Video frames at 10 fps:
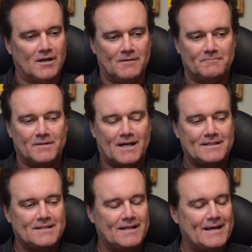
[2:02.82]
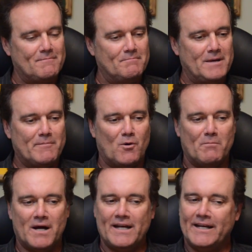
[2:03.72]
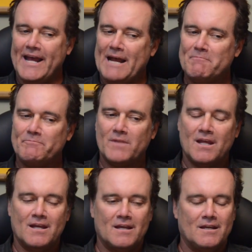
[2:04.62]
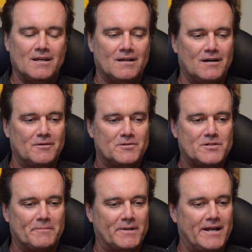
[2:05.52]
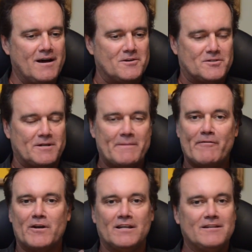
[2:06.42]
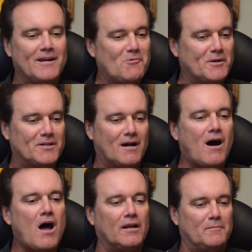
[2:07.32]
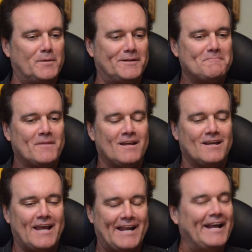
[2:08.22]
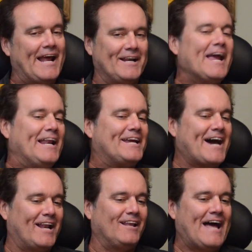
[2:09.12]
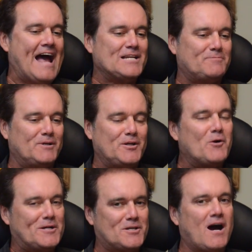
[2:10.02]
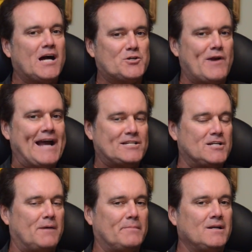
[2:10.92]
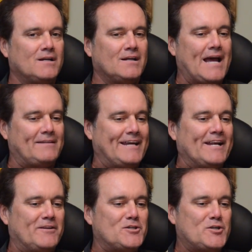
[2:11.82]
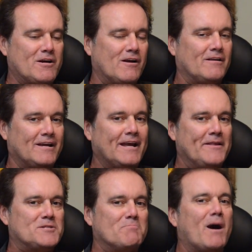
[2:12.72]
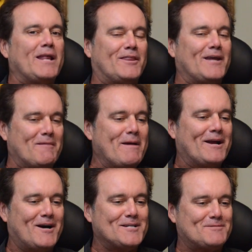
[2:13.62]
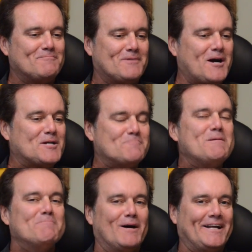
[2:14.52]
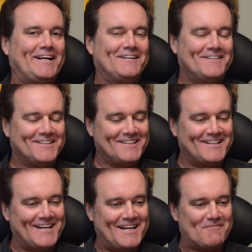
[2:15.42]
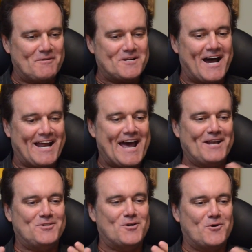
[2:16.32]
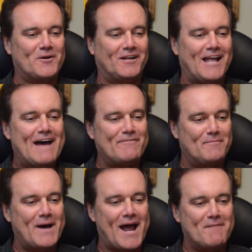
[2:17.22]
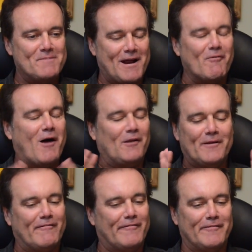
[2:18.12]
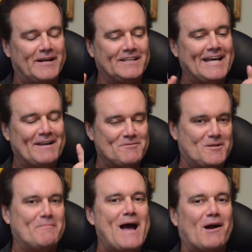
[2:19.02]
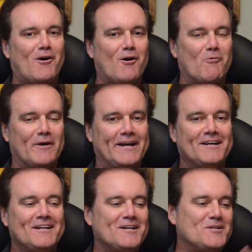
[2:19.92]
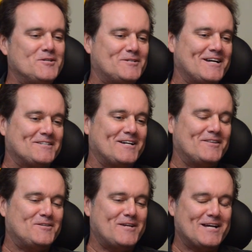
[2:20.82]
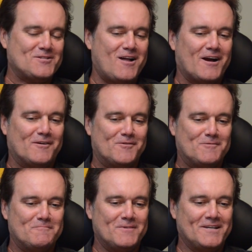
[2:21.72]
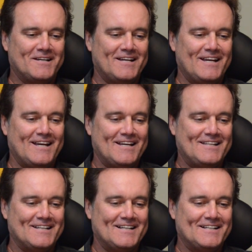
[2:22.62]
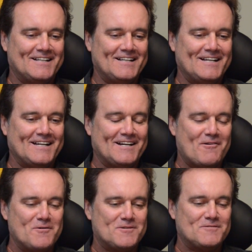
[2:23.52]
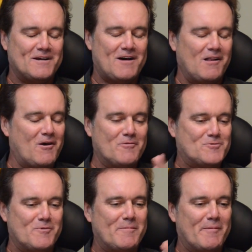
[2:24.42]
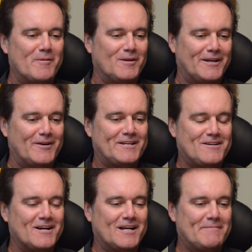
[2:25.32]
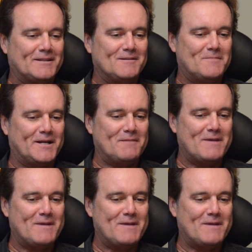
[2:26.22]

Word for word: um, I tell you that Memo money name, you know, is something else. I'm never going to tell you what to call him, but and, and, he kind of lasts. But you know, his contract's up at the end of this year, and this money thing may cost cost me money. And we kind of had a joke and laugh about it. But I, will never forget that. It was in the back hallway, just outside the jazz locker room, and uh, I, I always I'll always remember Larry talking about the money